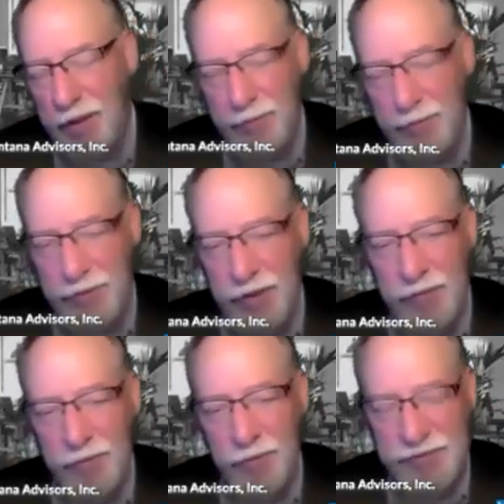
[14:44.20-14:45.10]
The
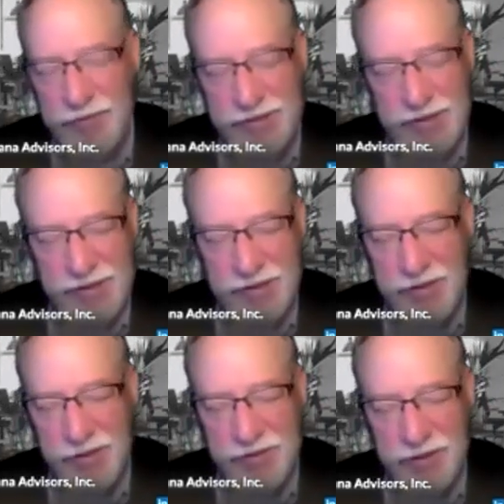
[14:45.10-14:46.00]
level of success that
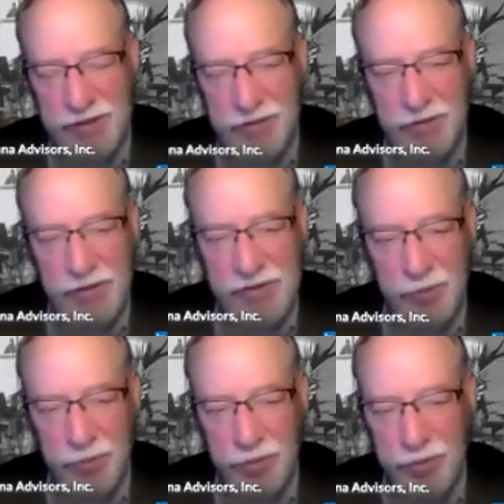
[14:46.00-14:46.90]
they're seeing across the
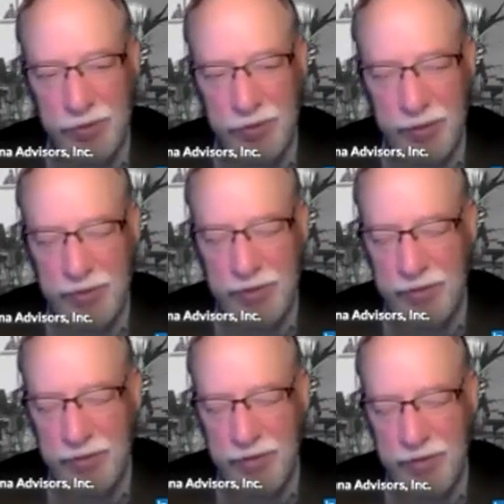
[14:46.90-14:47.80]
world, I mean,
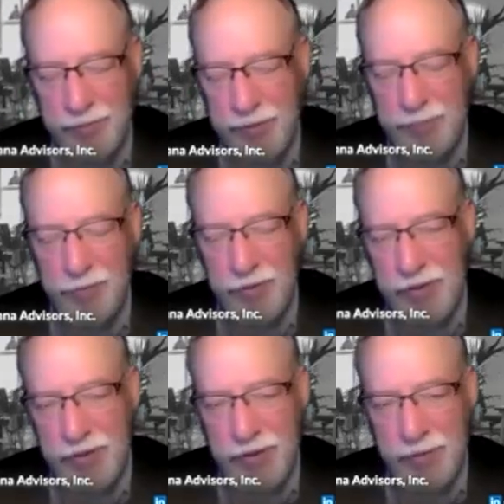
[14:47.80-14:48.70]

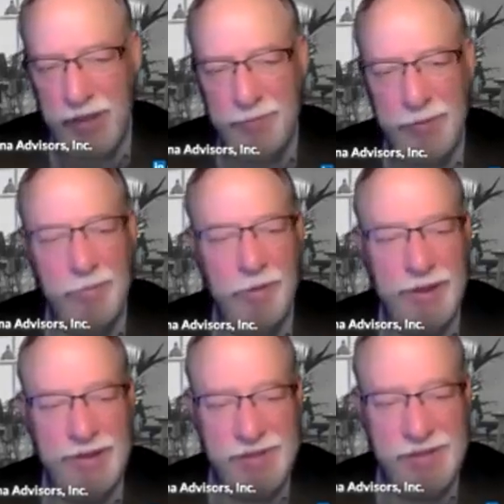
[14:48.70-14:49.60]
the amount of people
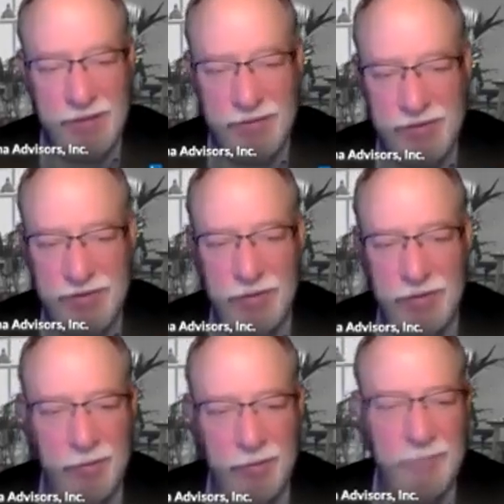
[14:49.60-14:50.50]
getting saved is
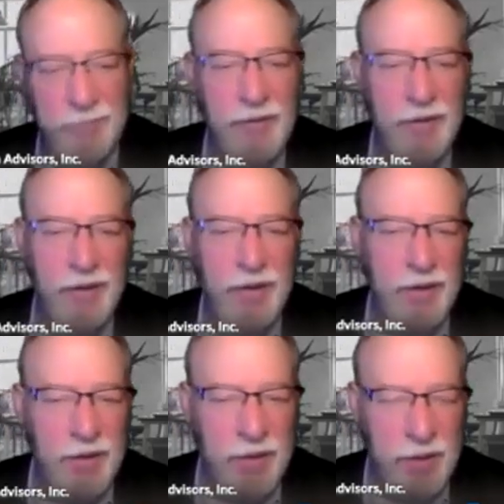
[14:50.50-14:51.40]
incredible.
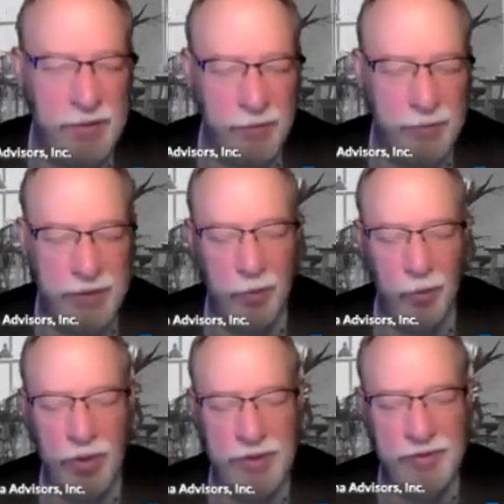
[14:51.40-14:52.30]
And they're being
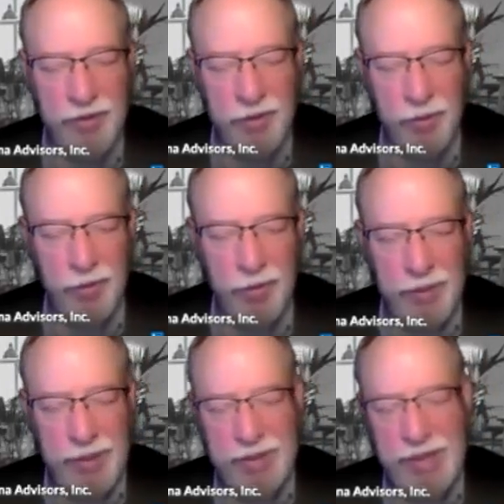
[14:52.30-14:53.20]
won to the Lord
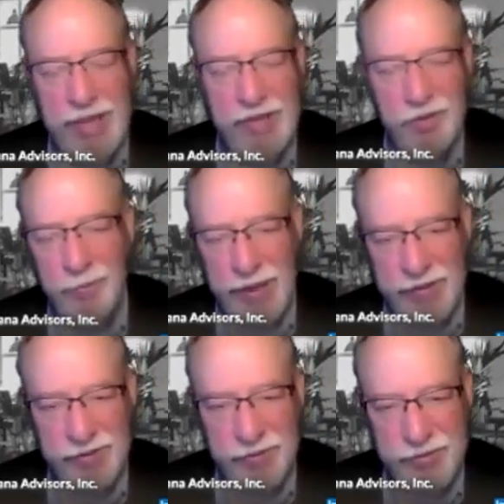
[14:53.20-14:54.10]
by national
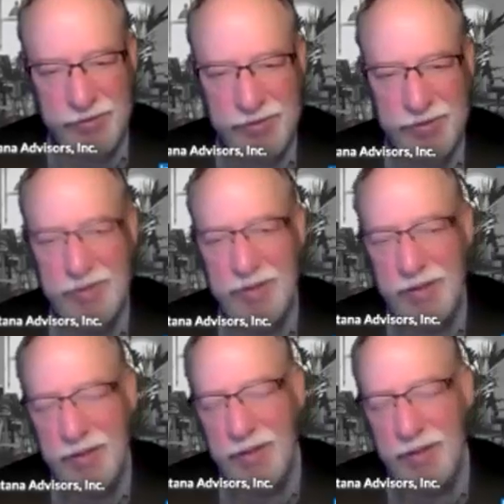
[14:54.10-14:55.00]
pastors.
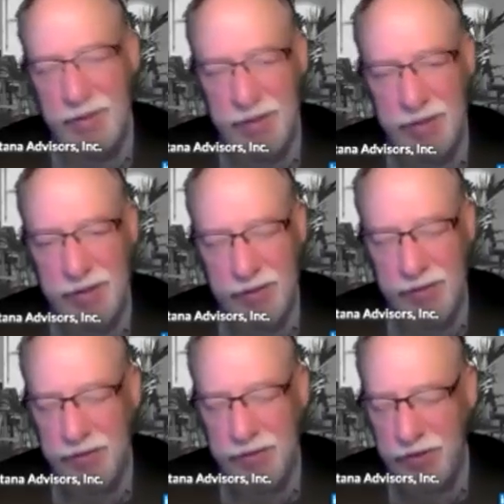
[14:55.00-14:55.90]
And
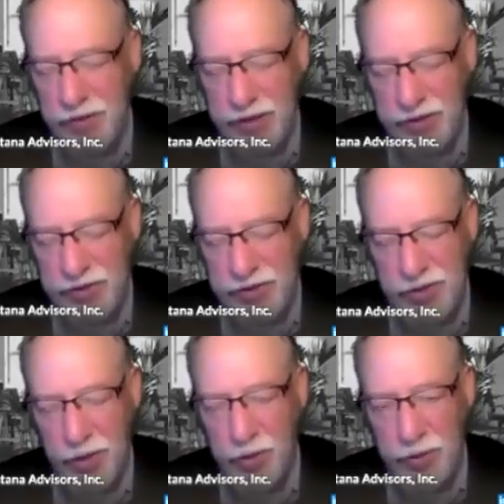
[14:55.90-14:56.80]
they're starting
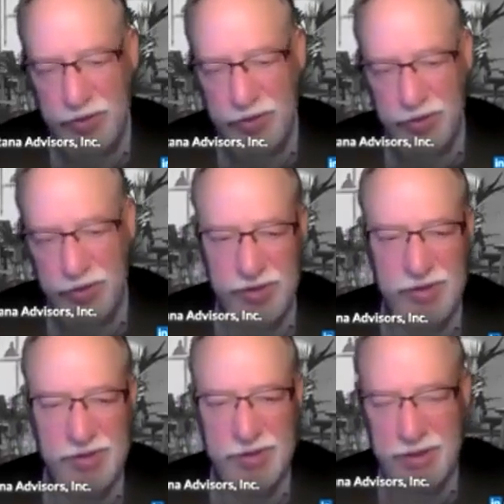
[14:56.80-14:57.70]
local
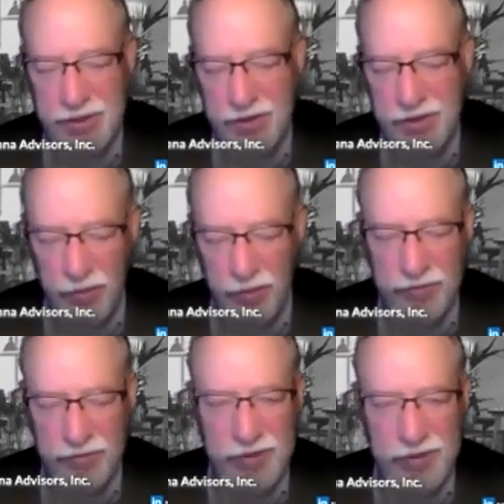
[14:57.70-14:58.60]
churches in their
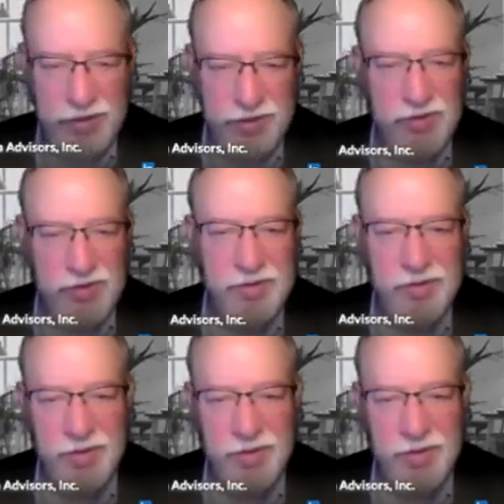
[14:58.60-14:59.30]
own villages.